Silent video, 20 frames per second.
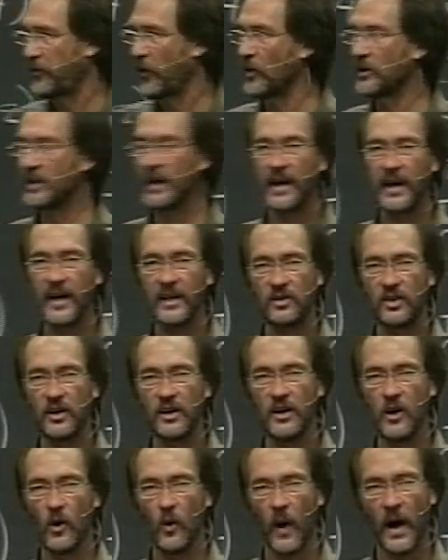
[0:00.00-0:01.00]
they get the
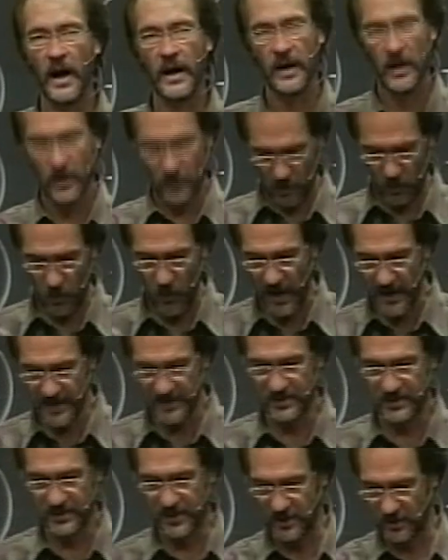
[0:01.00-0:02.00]
new wine, the
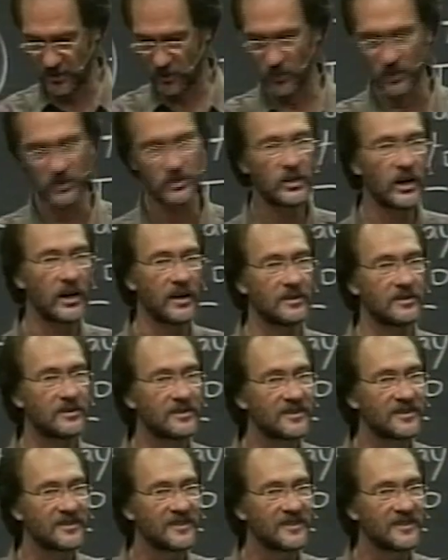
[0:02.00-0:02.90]
wineskins will change.